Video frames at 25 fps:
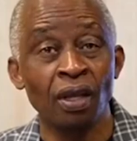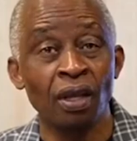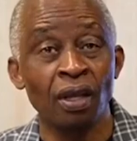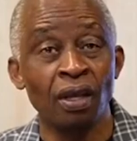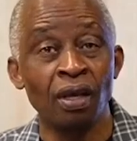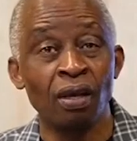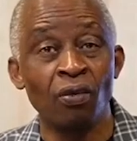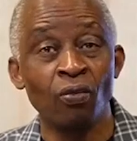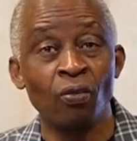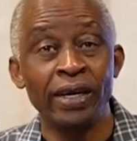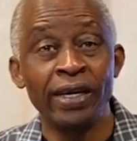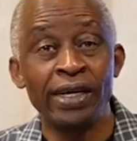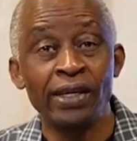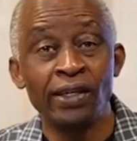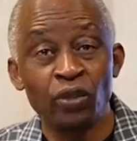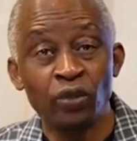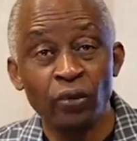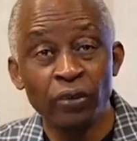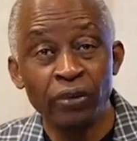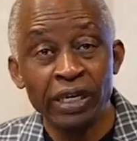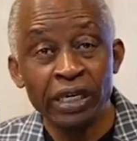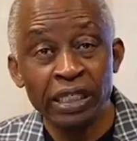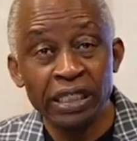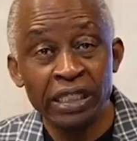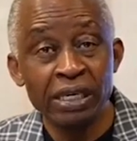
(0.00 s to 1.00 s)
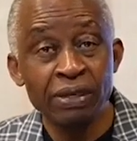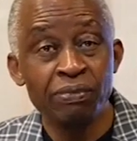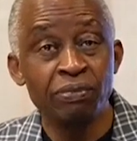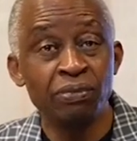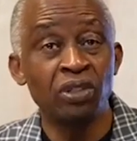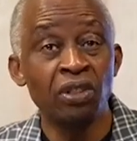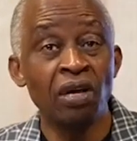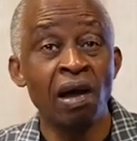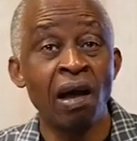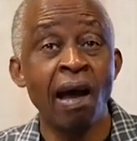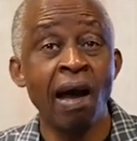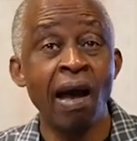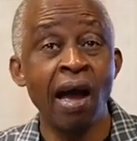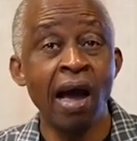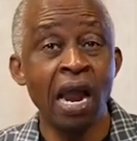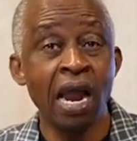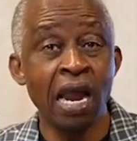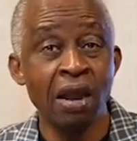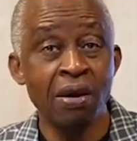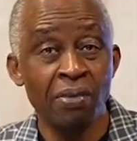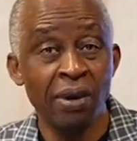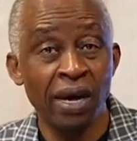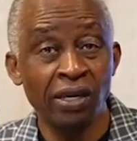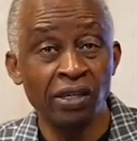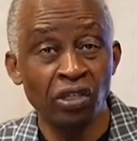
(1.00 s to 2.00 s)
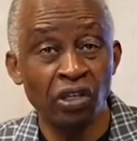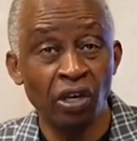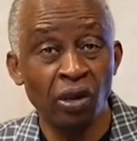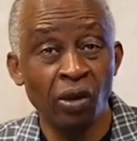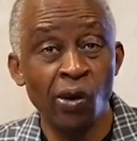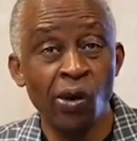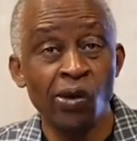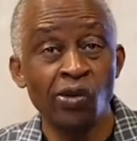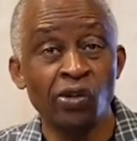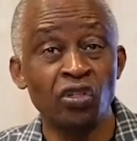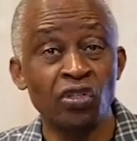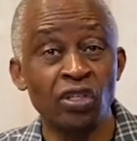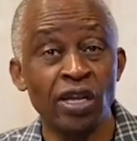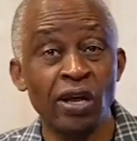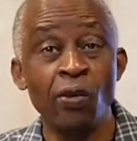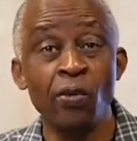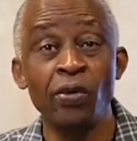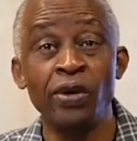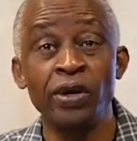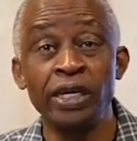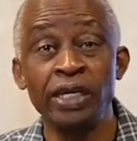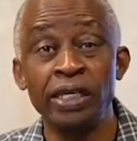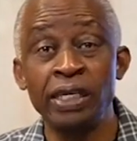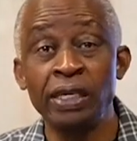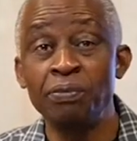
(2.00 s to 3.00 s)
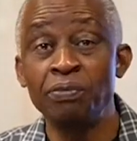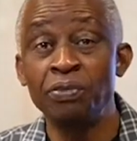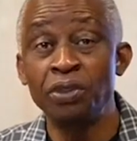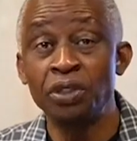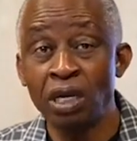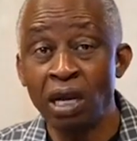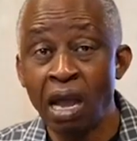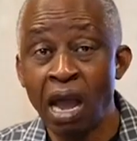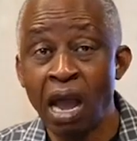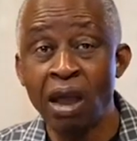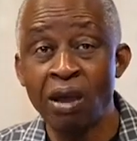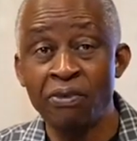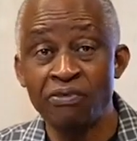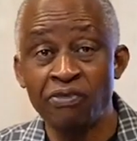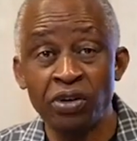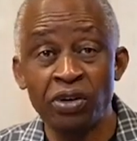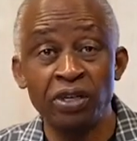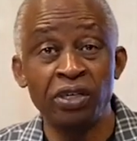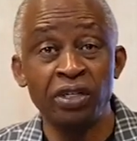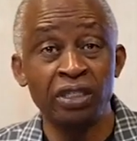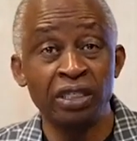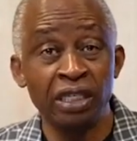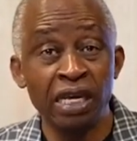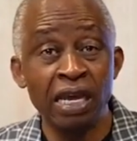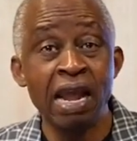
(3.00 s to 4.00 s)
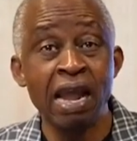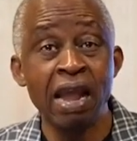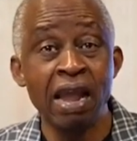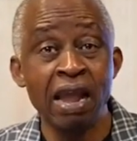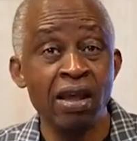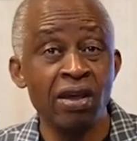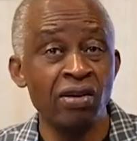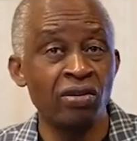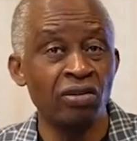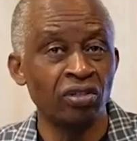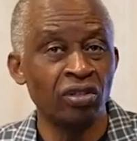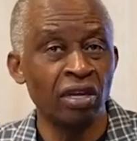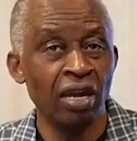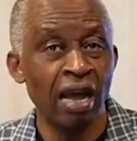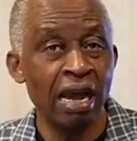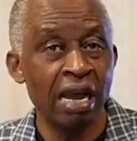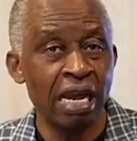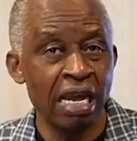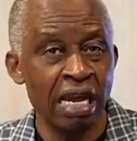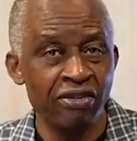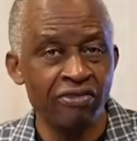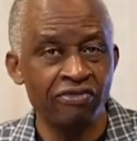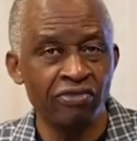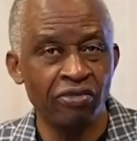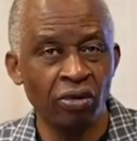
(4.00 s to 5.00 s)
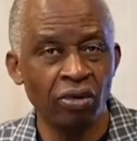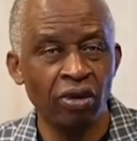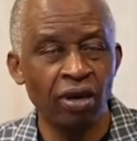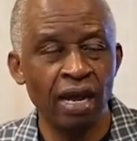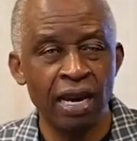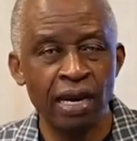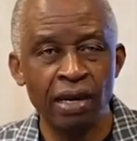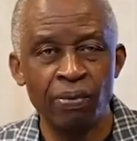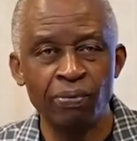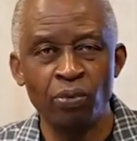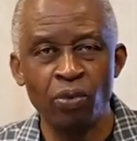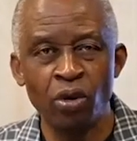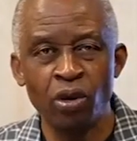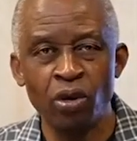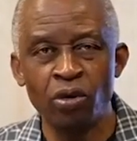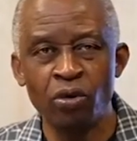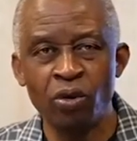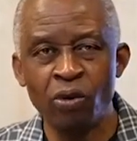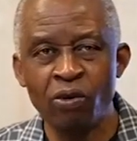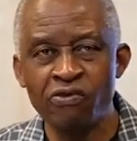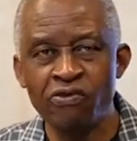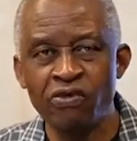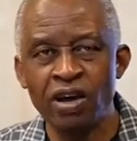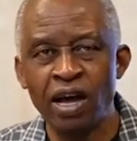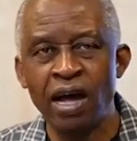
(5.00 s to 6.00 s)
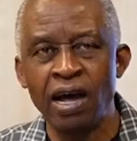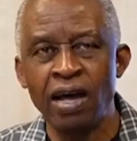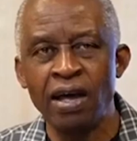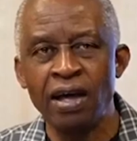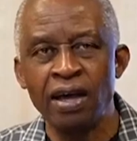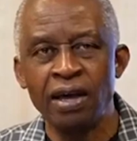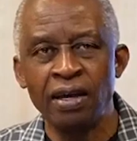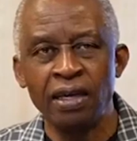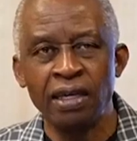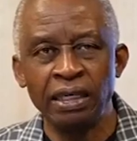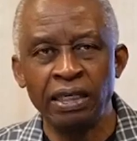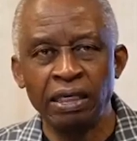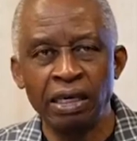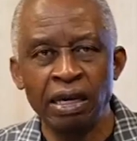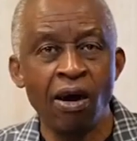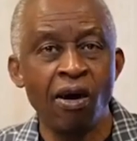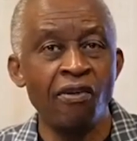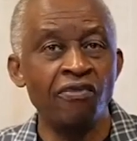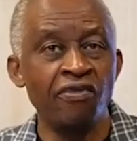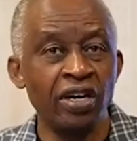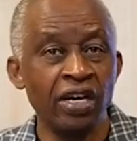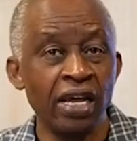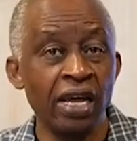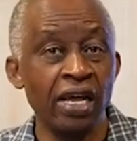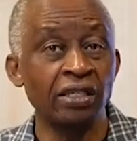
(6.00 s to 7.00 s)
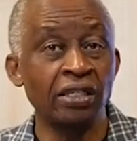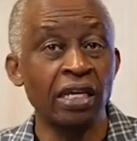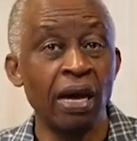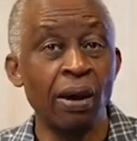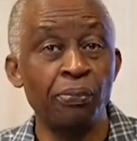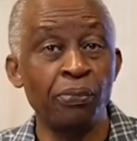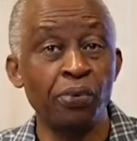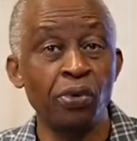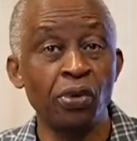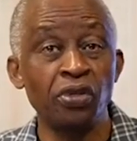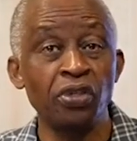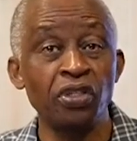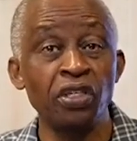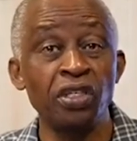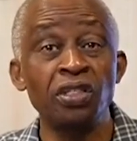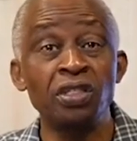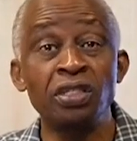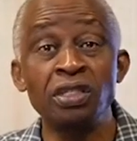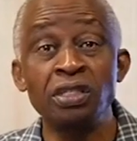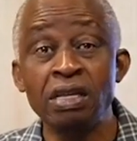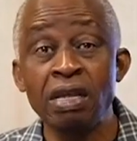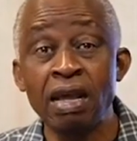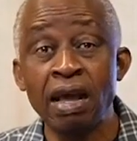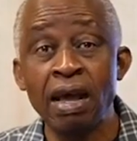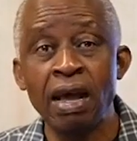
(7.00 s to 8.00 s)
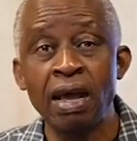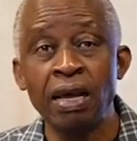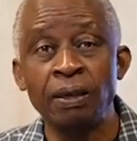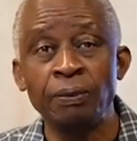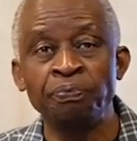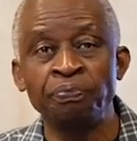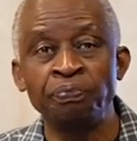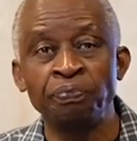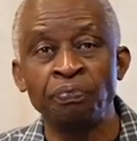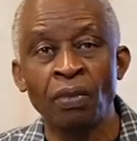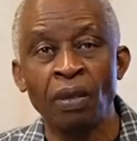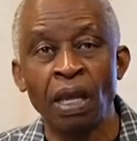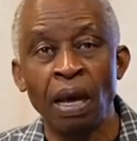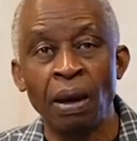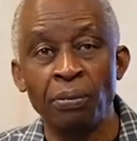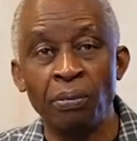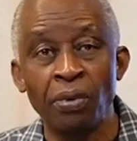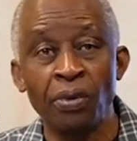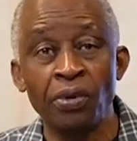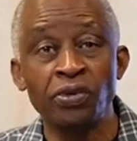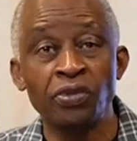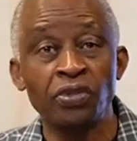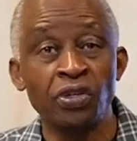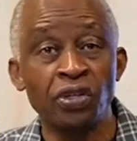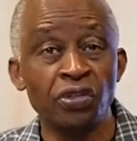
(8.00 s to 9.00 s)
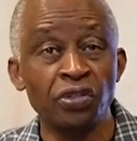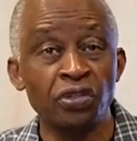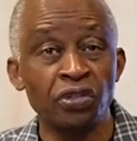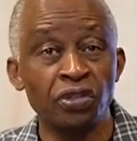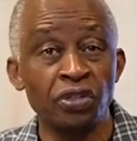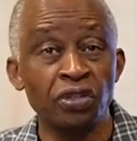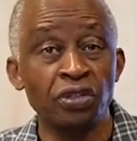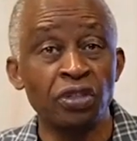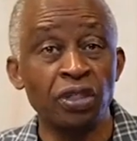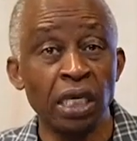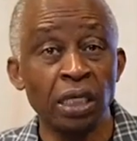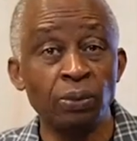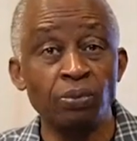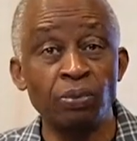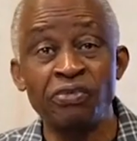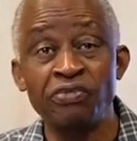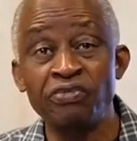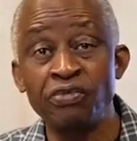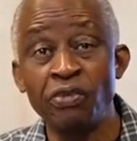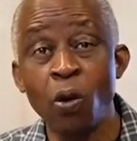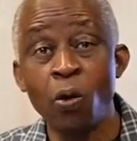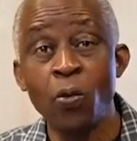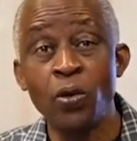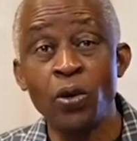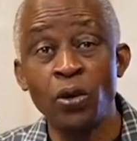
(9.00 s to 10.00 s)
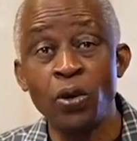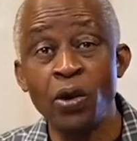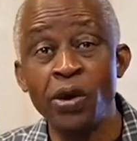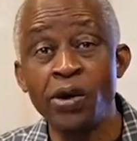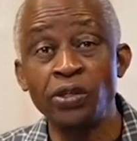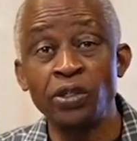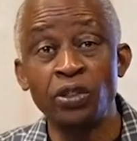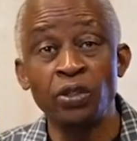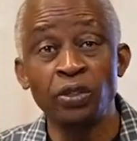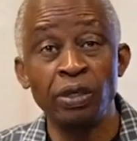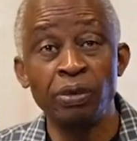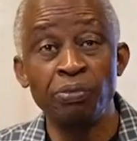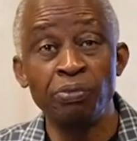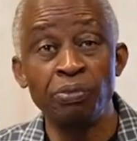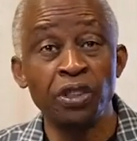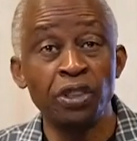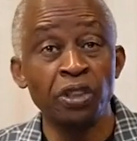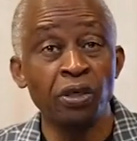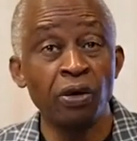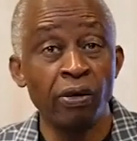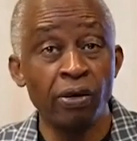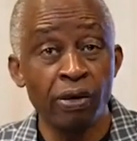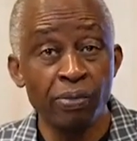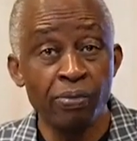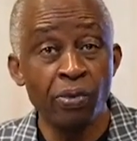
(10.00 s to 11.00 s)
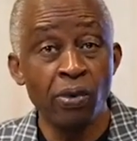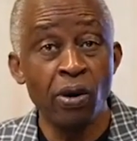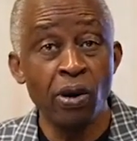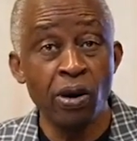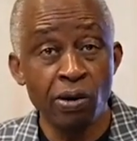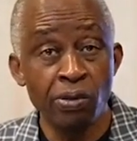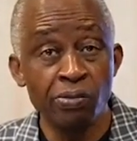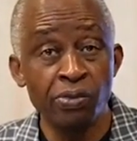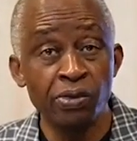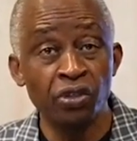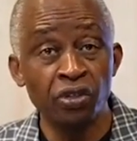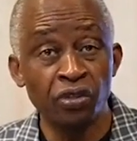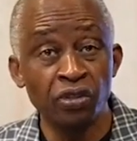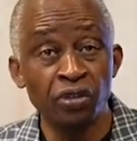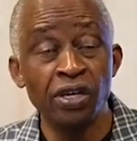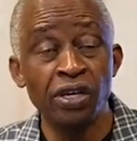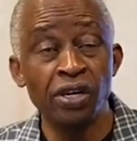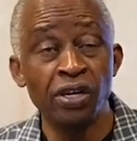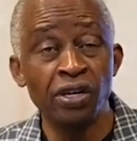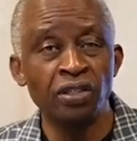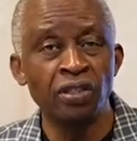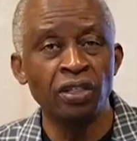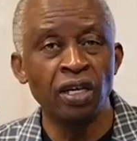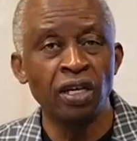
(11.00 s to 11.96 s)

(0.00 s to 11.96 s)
We need to redeem time. As the Lord said, we redeem time, for the days are evil. And moreover, the day of days approaches near. And brothers and sisters, before we go into the mission report number 6,